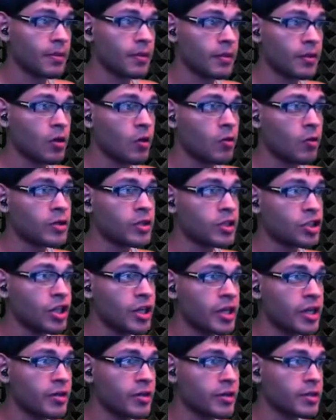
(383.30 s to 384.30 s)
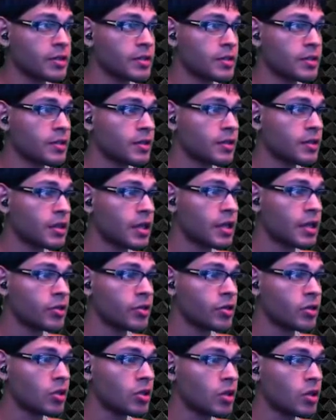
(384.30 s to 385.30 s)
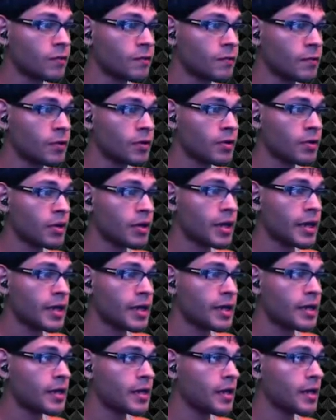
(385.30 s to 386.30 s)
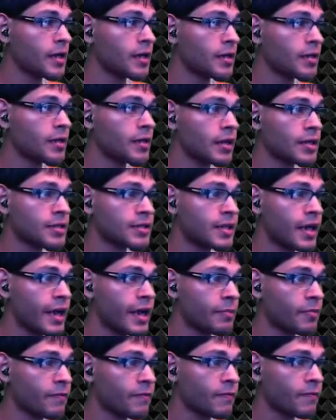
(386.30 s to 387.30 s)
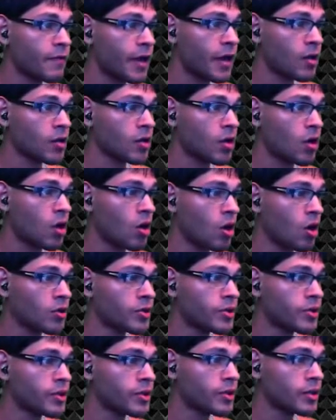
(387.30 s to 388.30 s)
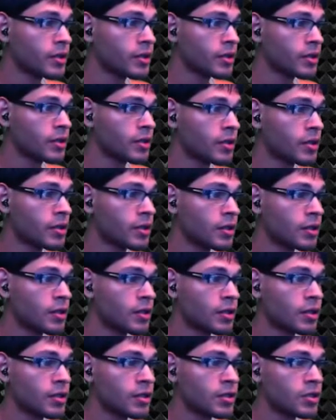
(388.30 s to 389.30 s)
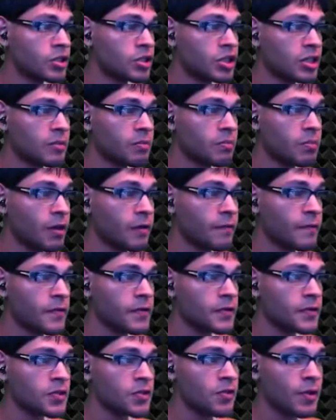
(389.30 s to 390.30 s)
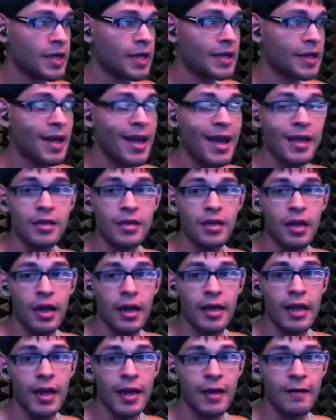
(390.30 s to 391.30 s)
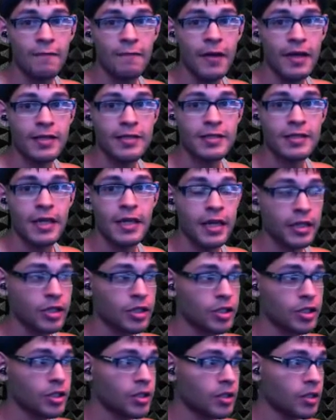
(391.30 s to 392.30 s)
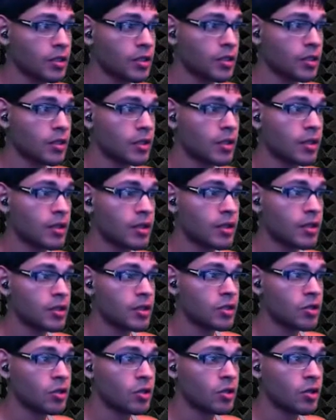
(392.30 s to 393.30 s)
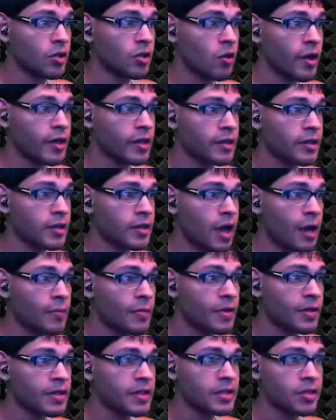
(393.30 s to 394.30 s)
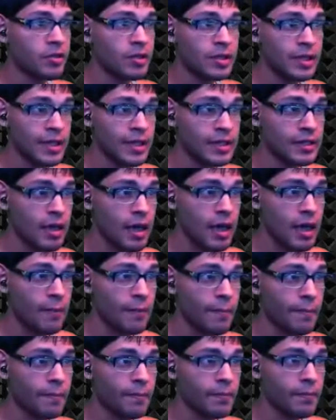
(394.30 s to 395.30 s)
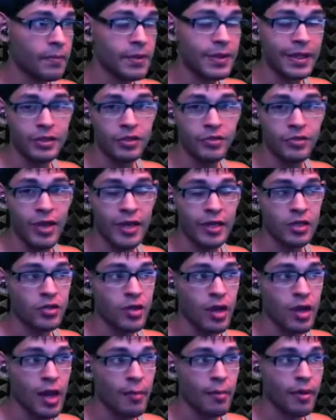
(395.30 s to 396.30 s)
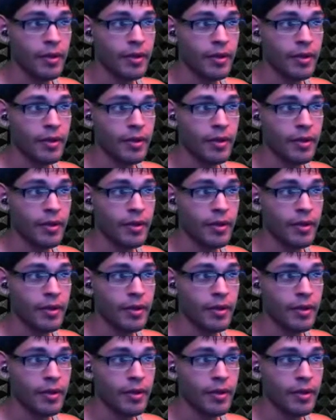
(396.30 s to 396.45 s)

Go into shaders. Now you're going to look for a type of file called gbufferstrain.fsh. You're going to go ahead and copy this to your desktop. Drag and drop.